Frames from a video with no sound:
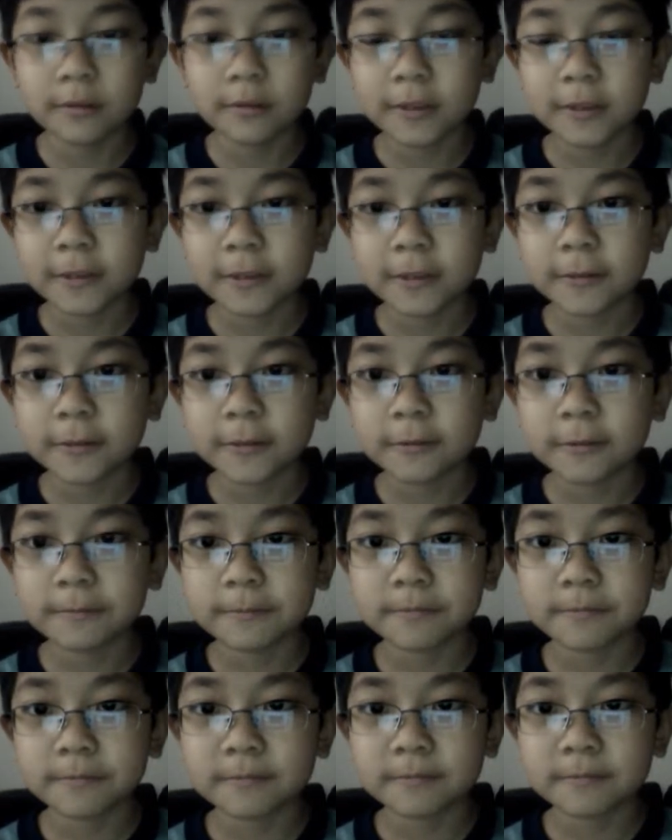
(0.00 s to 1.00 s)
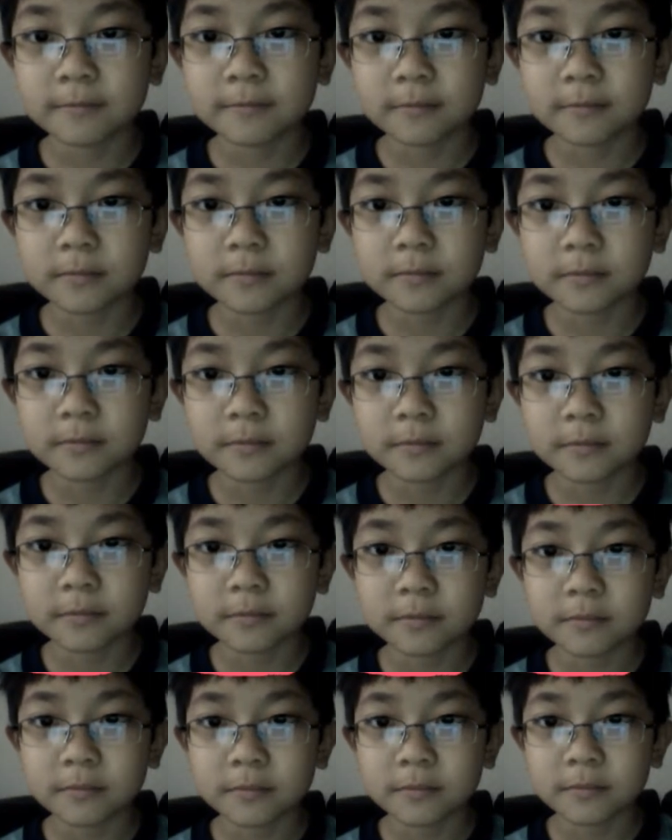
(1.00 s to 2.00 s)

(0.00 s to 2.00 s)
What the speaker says: (silence)